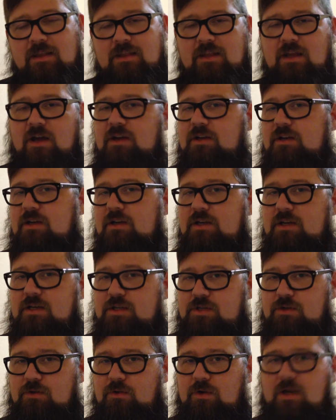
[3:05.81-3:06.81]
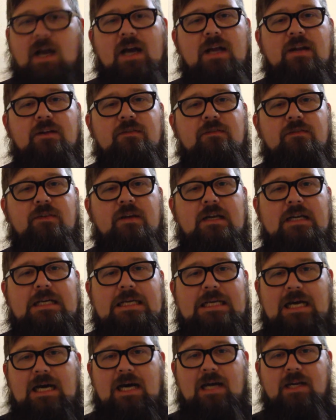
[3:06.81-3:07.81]
the unconditional kind of
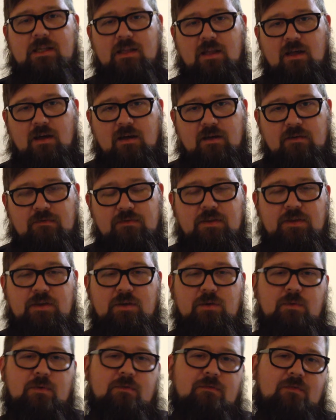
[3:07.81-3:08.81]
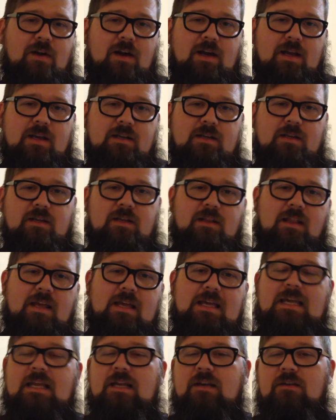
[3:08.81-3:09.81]
God love that you would find
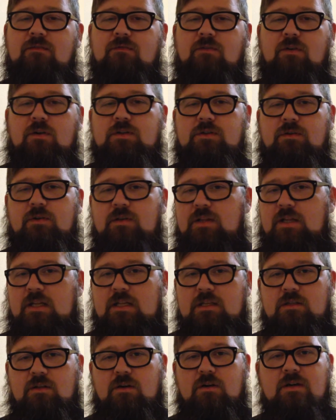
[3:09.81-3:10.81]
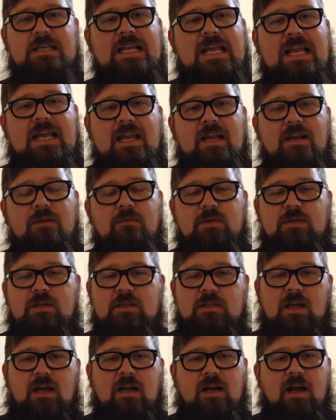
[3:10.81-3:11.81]
like in 1 Corinthians 13, which
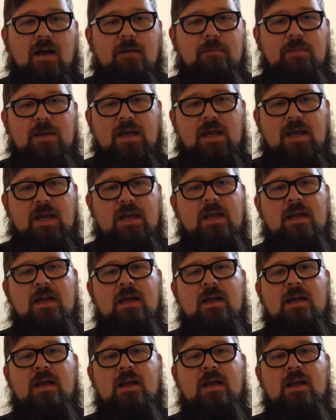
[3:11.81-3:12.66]
is agape.